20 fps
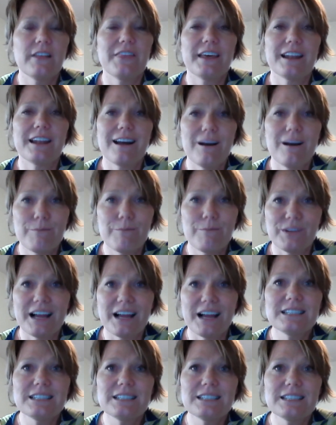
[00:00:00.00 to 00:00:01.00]
that I'm
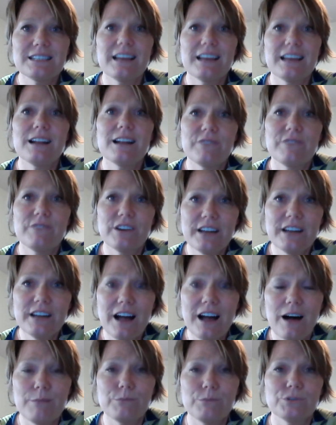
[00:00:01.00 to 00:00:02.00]
blessed, and I'm very
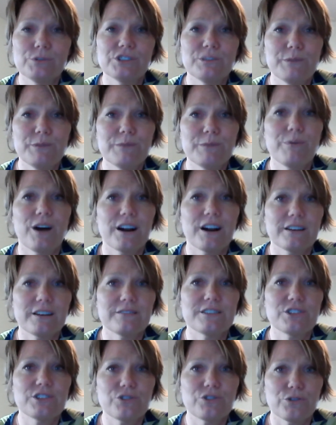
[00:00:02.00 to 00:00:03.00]
humbled to be part
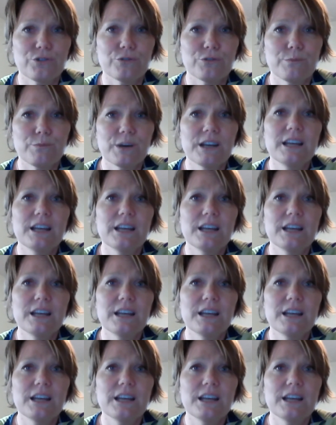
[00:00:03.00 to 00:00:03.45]
of this group.